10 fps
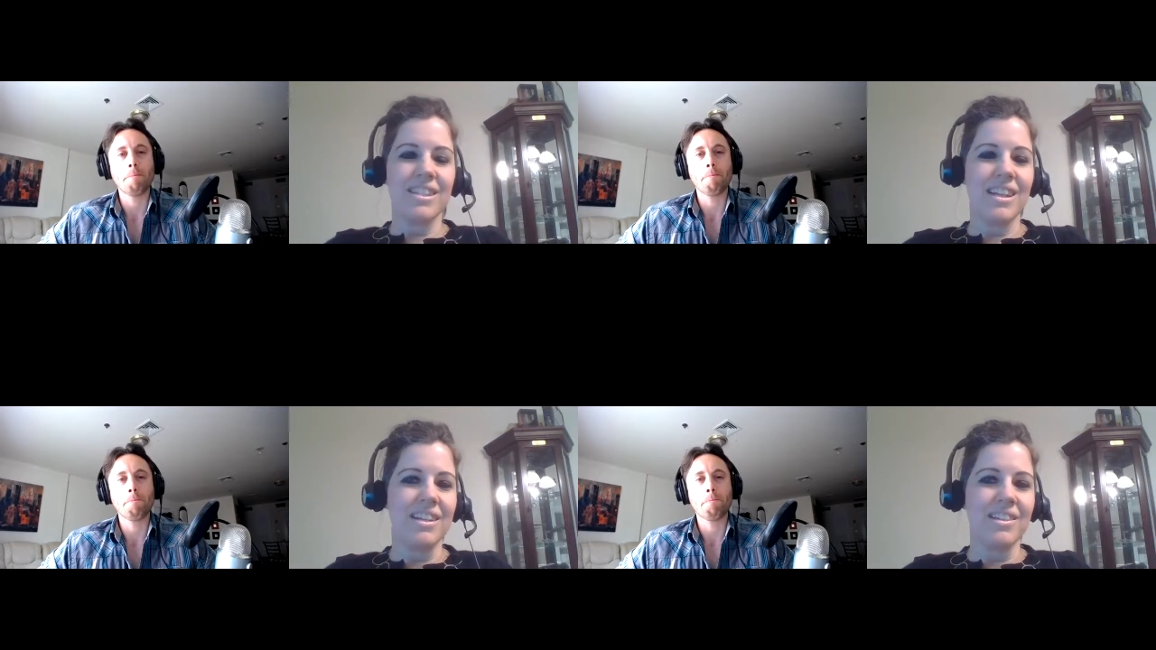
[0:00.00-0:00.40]

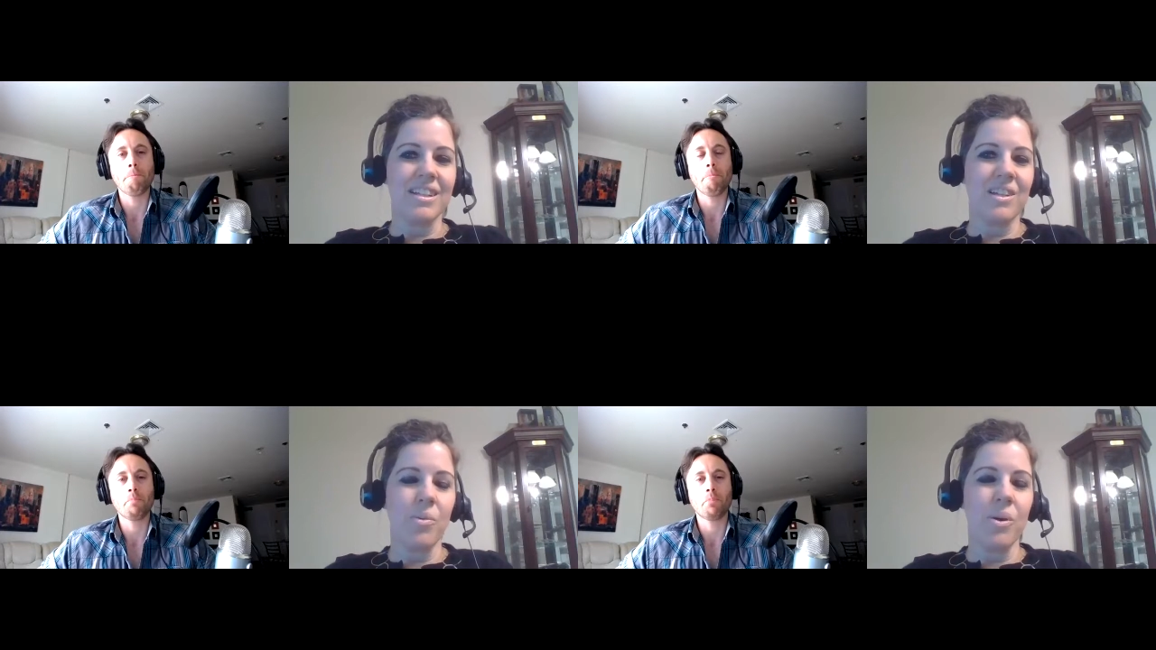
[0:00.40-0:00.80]
Speaker 1: he'll
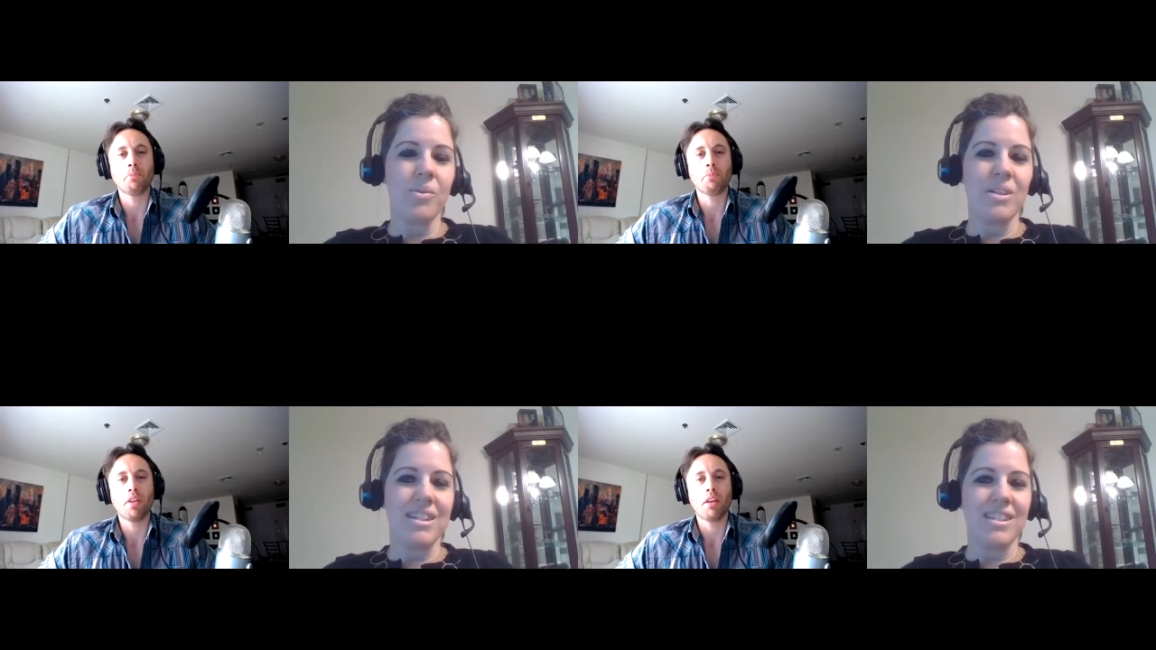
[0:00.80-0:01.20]
get
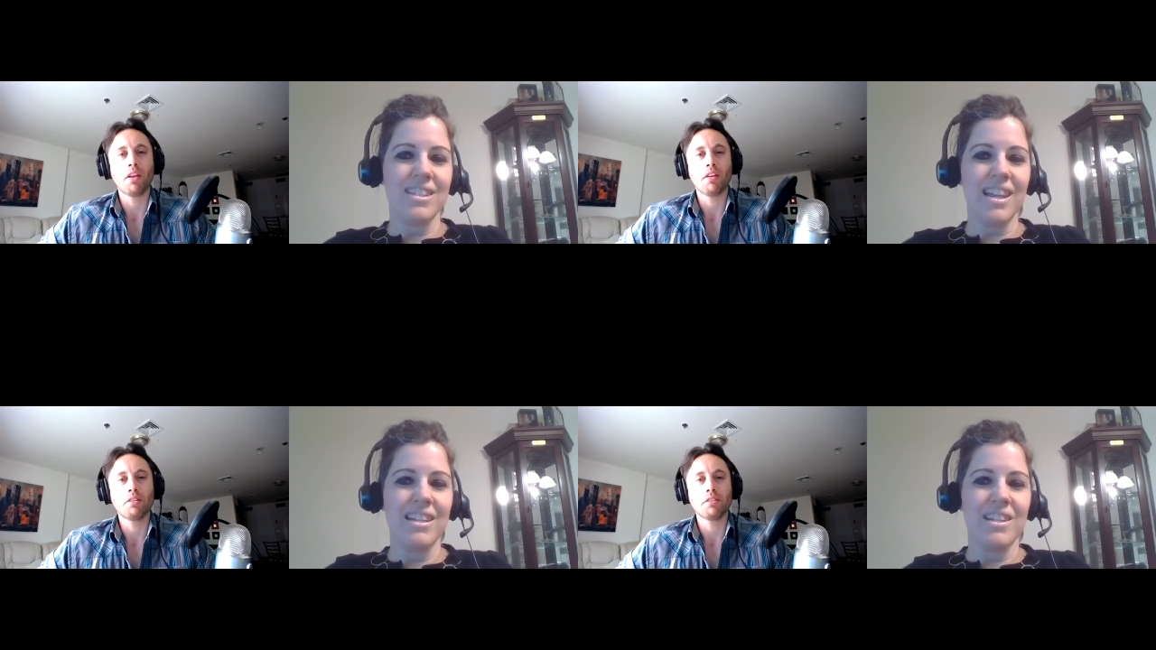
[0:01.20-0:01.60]
quoted and
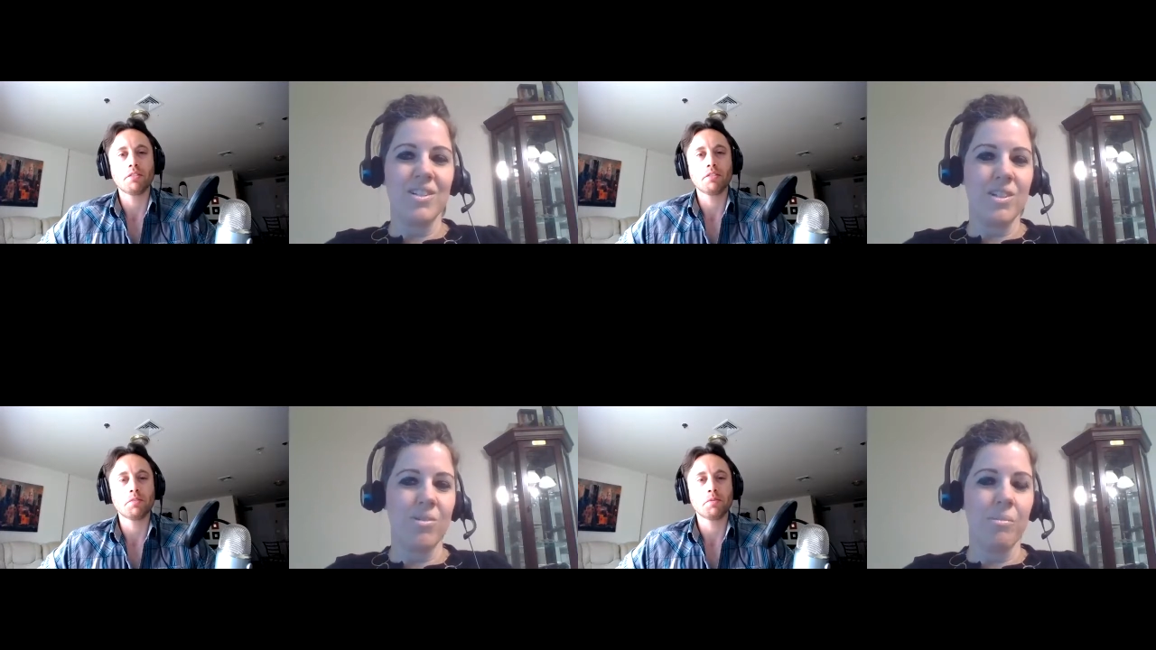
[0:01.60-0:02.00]
cited
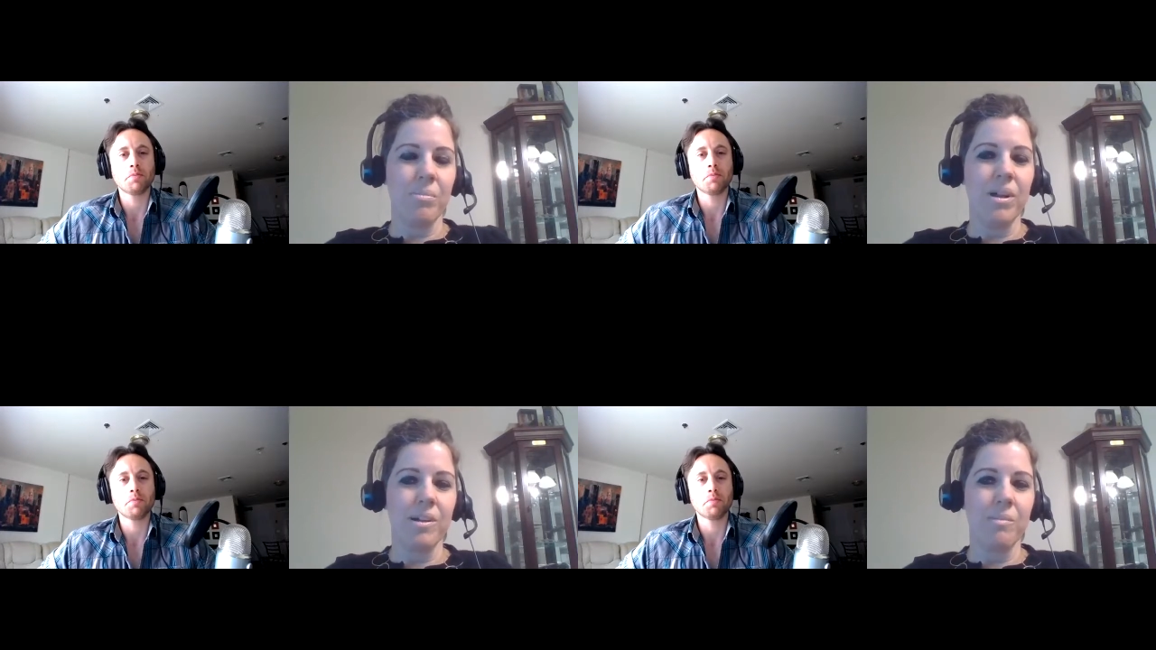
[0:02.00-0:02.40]
just from
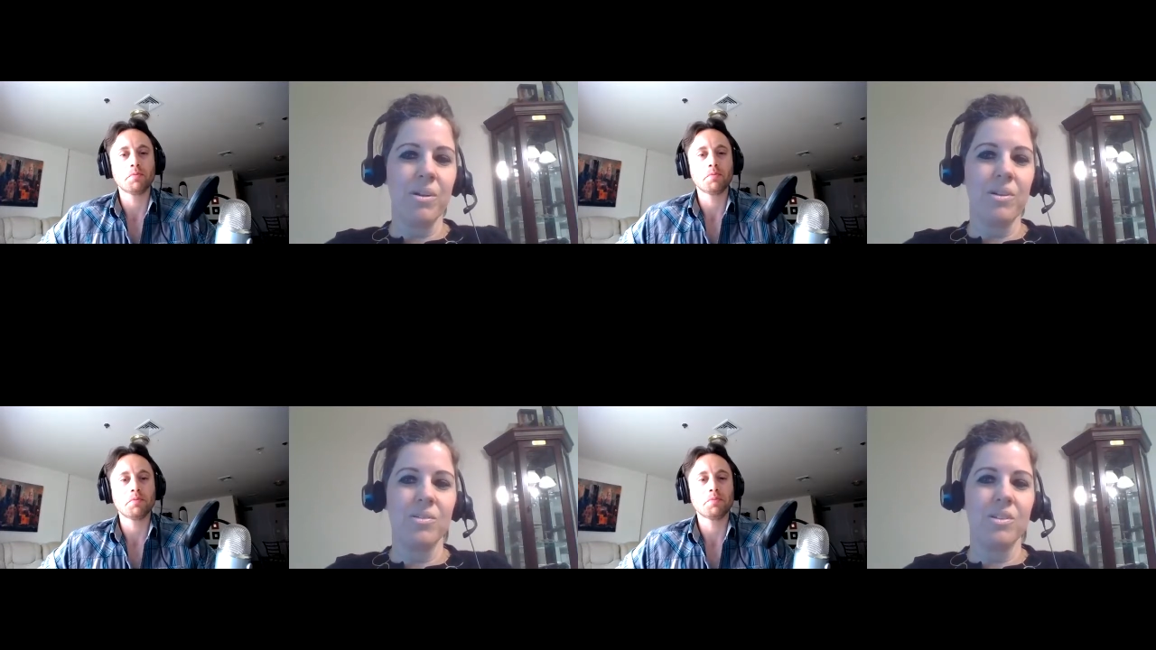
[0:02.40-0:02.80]
blog
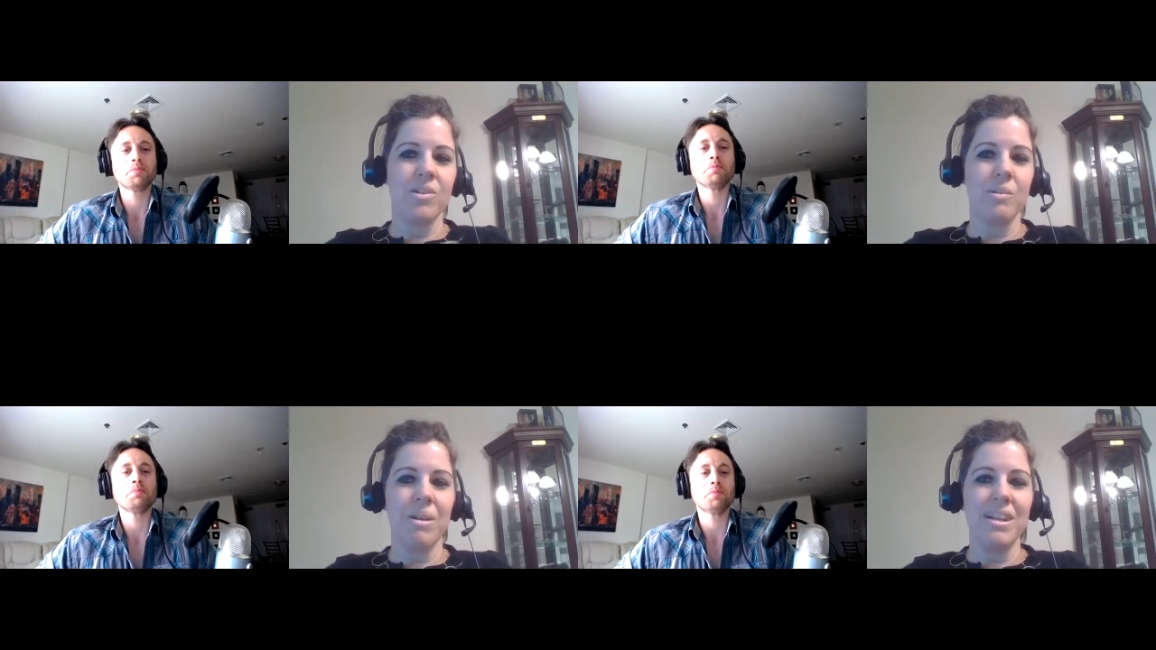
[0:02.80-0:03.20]
posts. So,
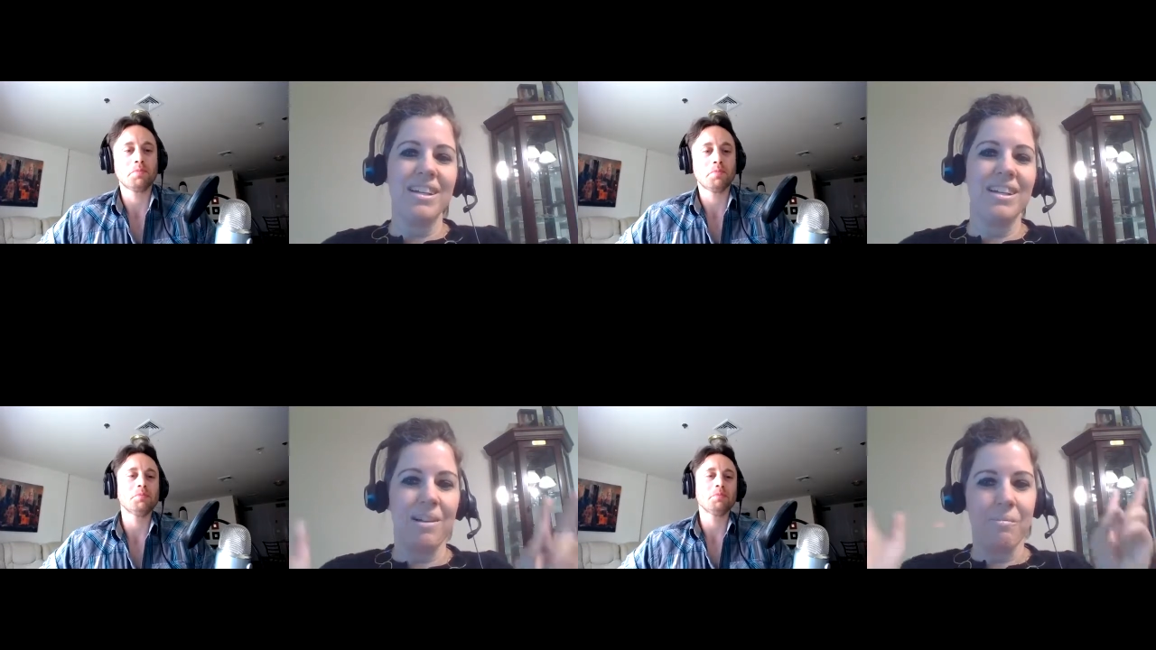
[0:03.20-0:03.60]
depending
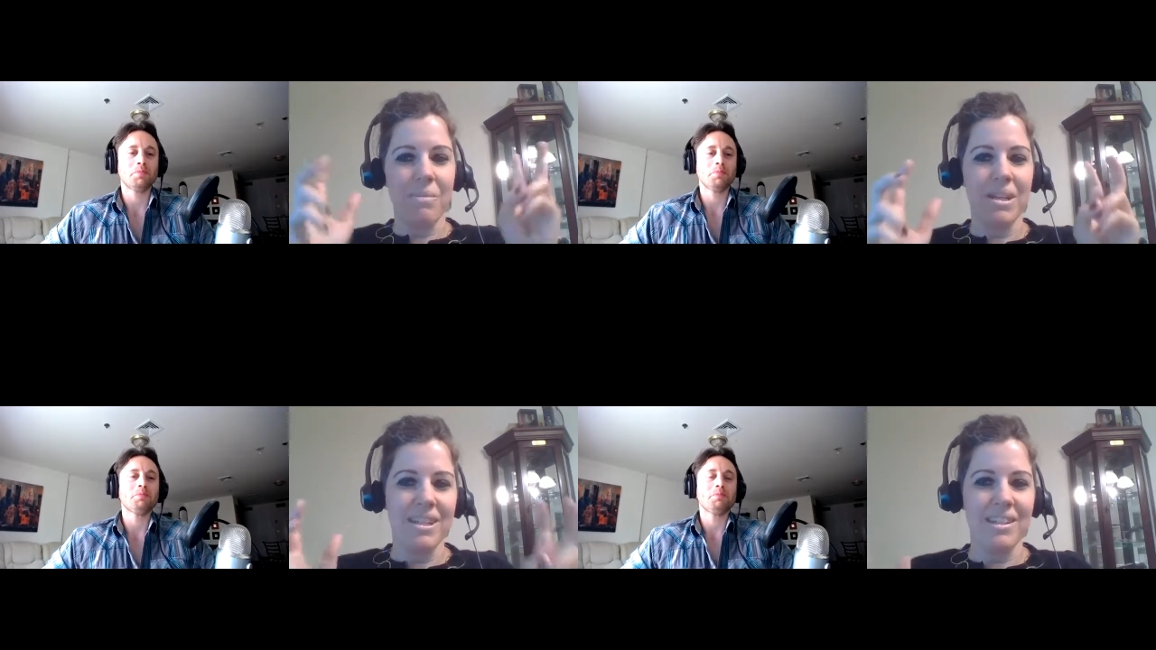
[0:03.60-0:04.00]
on how
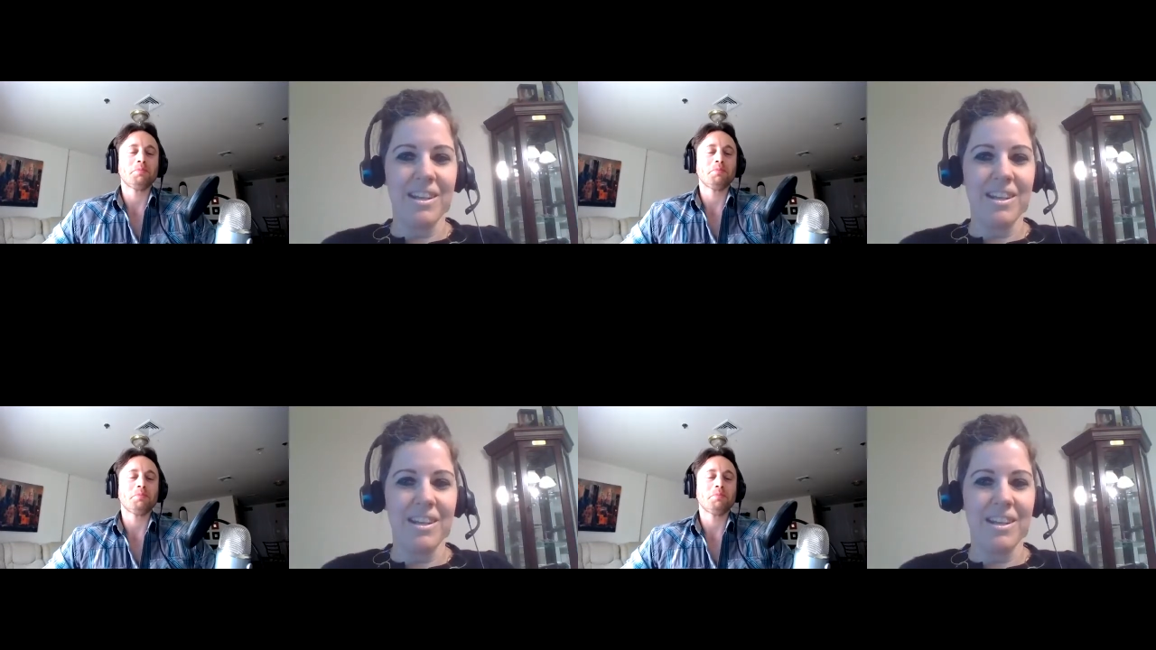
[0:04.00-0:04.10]
big